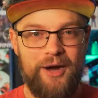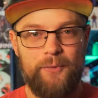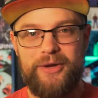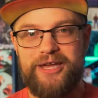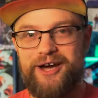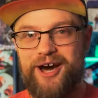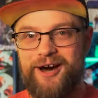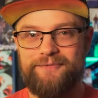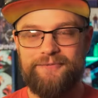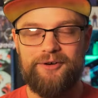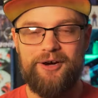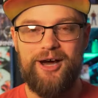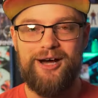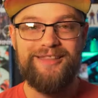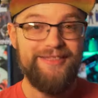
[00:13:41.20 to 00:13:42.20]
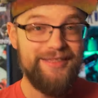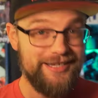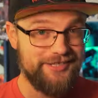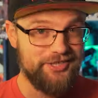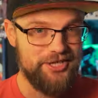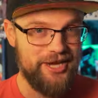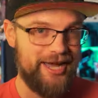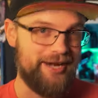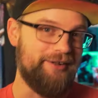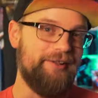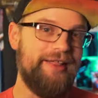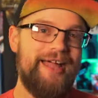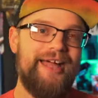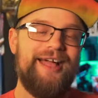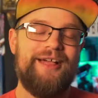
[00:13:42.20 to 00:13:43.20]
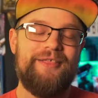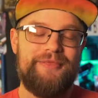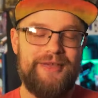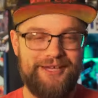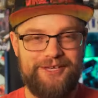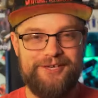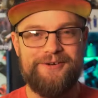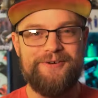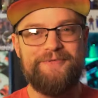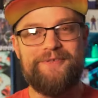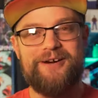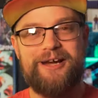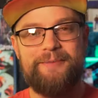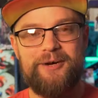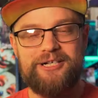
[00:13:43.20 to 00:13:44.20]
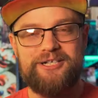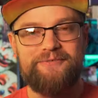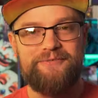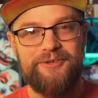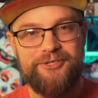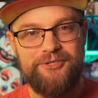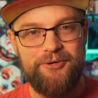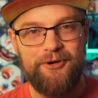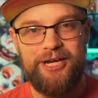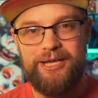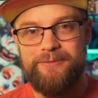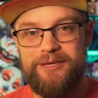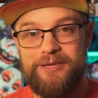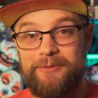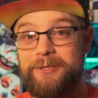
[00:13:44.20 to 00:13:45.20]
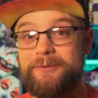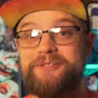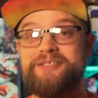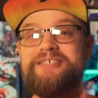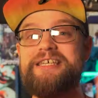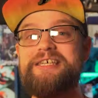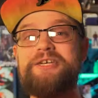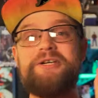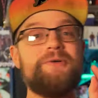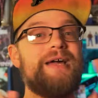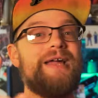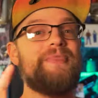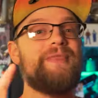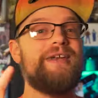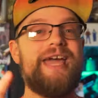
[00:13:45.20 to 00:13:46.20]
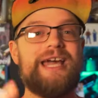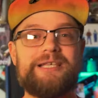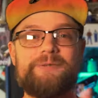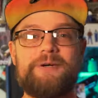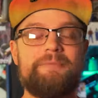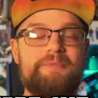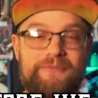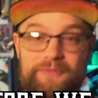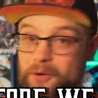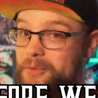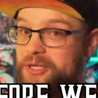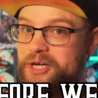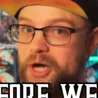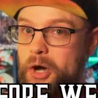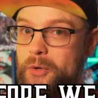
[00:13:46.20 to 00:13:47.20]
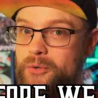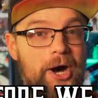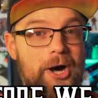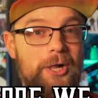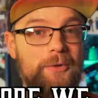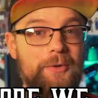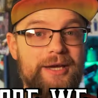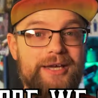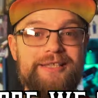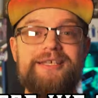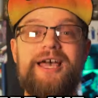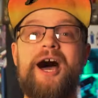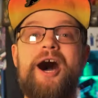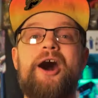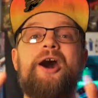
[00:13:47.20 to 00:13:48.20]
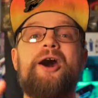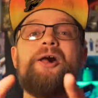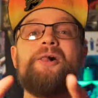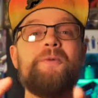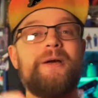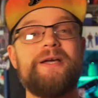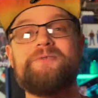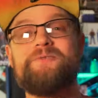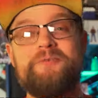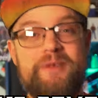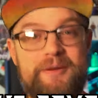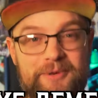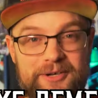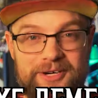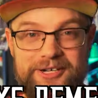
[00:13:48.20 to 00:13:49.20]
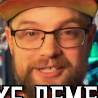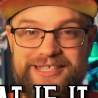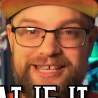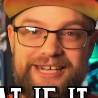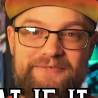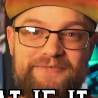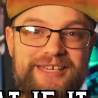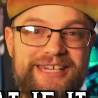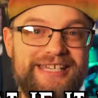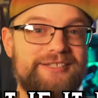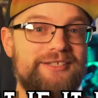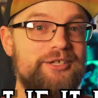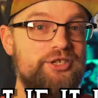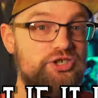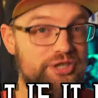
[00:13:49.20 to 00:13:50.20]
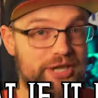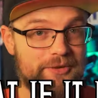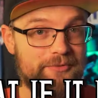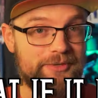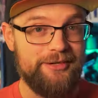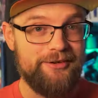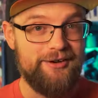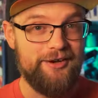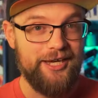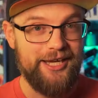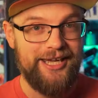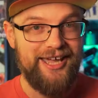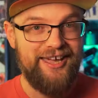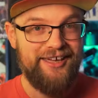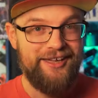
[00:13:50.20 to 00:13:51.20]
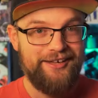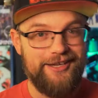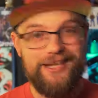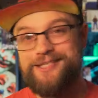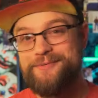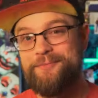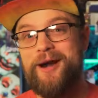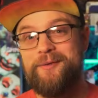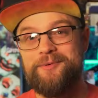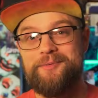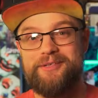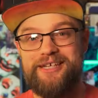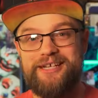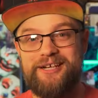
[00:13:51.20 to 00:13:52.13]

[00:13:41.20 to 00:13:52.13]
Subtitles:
we offer on this channel. Thank you very much for joining me. We will see you in the next one. Before we go, always, always remember, nerds, that if it is generally nerdy, it's probably